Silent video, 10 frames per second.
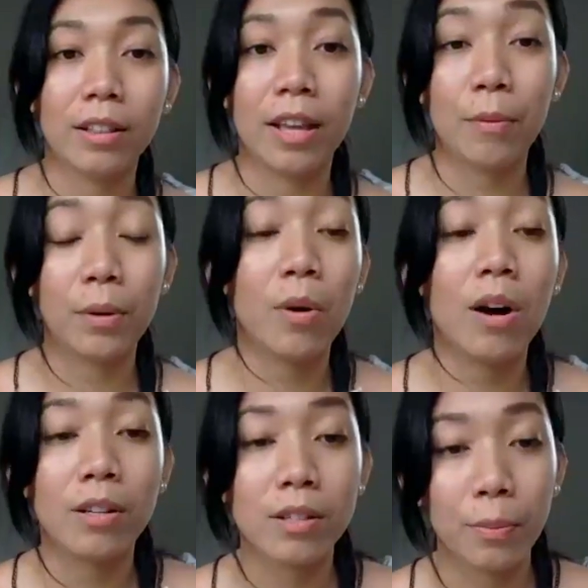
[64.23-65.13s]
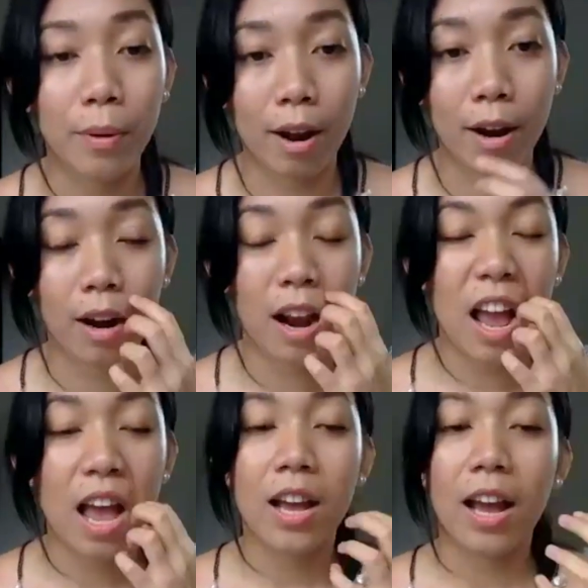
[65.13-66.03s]
they were once where,
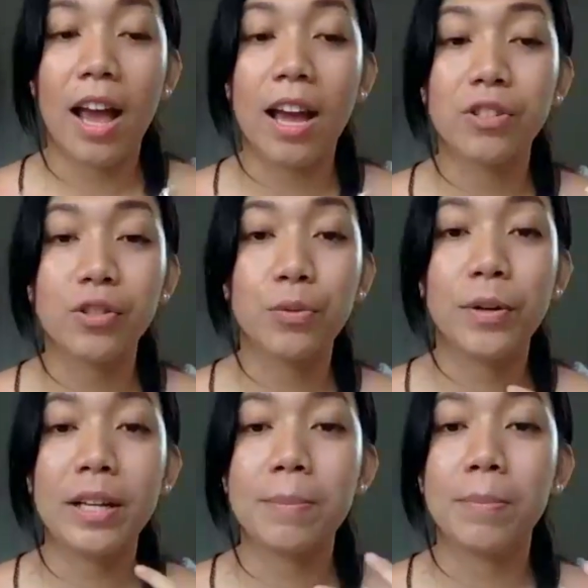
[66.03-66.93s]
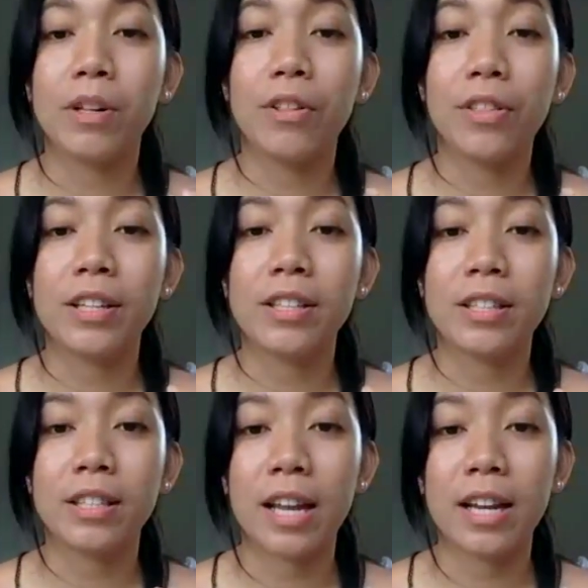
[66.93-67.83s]
and just really build this
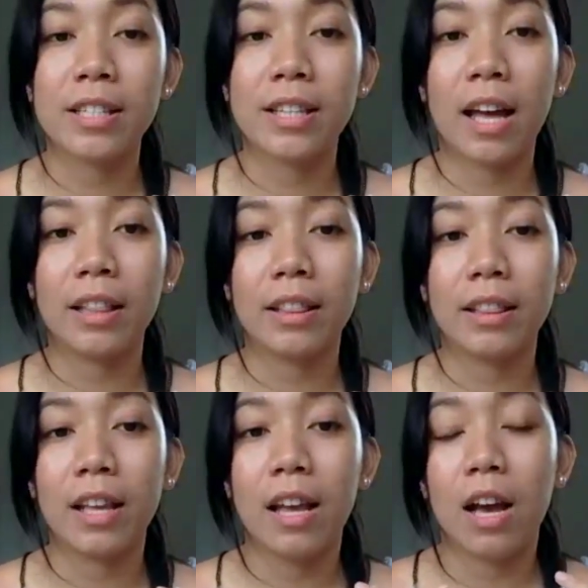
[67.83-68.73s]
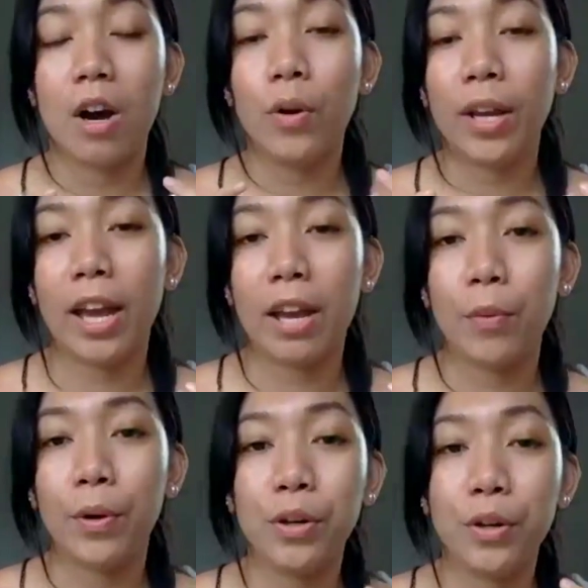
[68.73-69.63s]
sense that, okay,
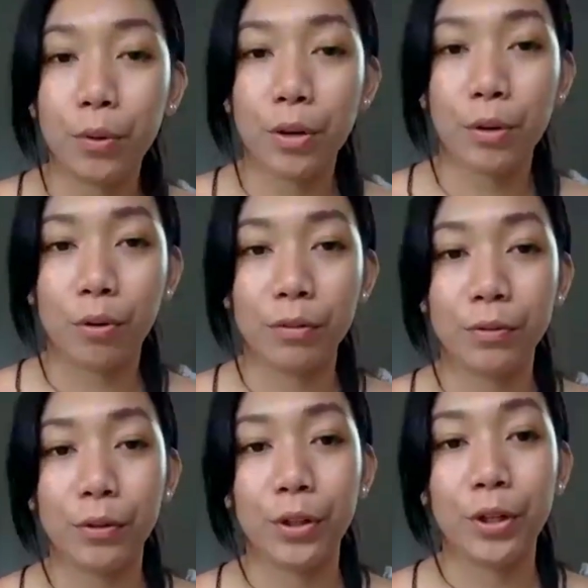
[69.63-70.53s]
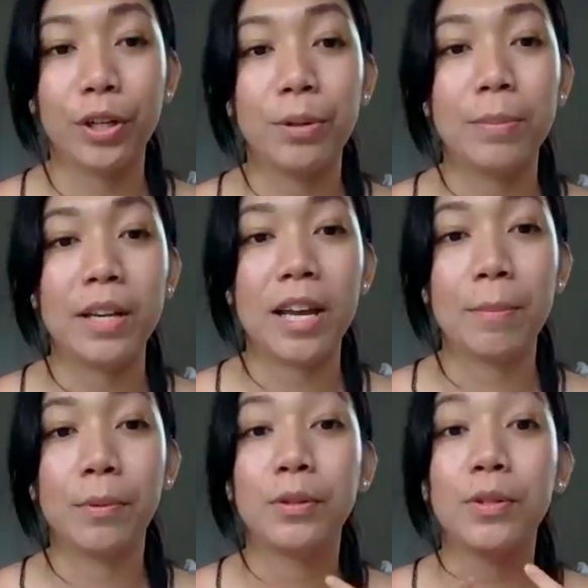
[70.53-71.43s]
when you grow your own food, you're going to be
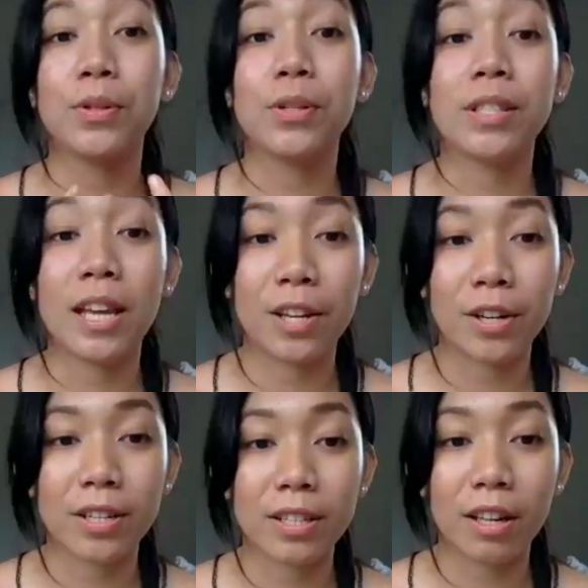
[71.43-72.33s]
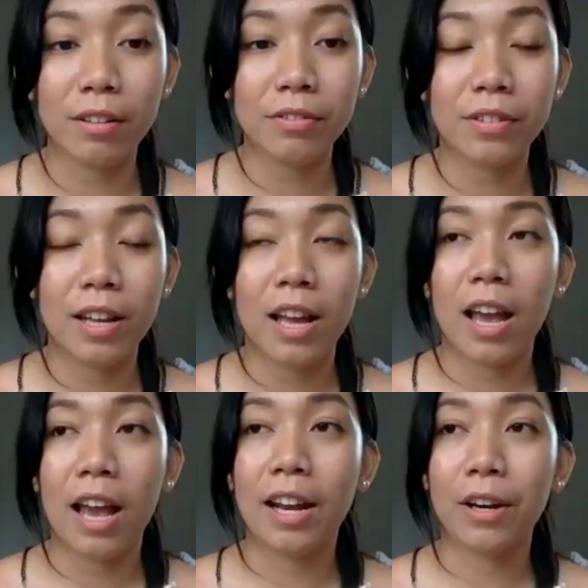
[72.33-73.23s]
able to sustain yourself.
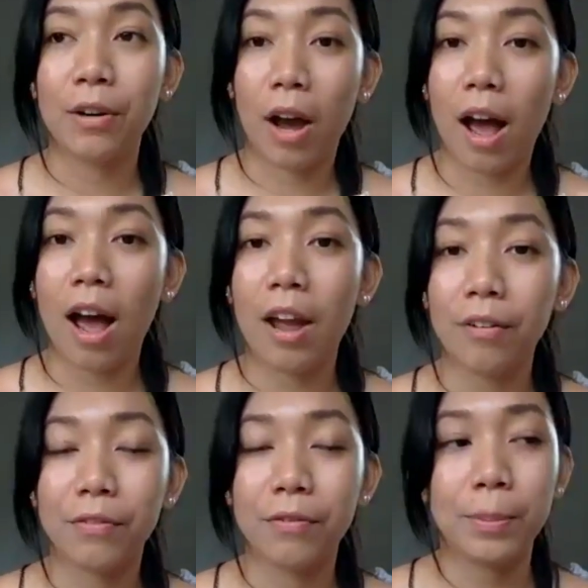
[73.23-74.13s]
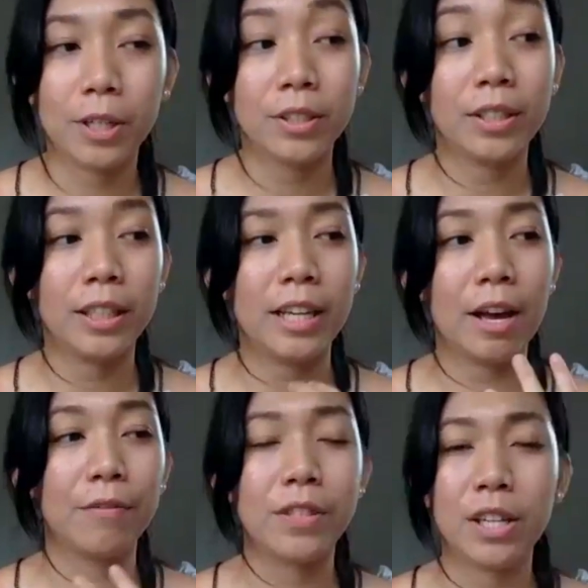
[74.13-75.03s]
And I personally
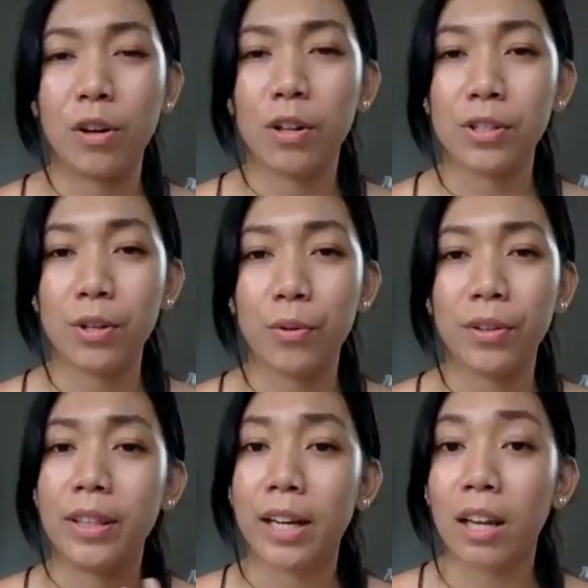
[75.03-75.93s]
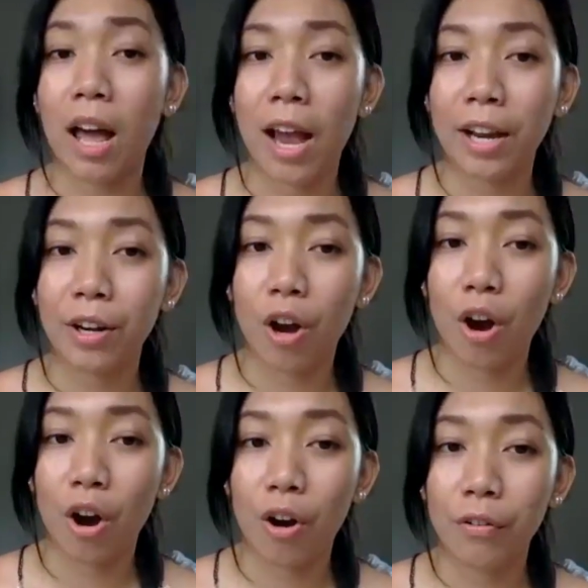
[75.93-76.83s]
have seen also the decline
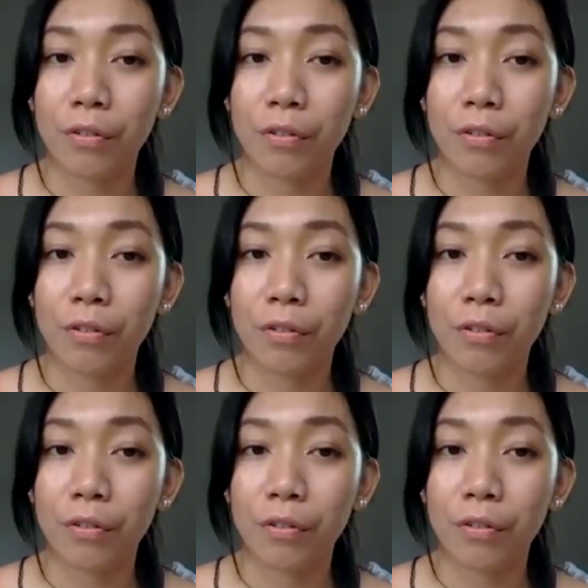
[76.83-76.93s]
of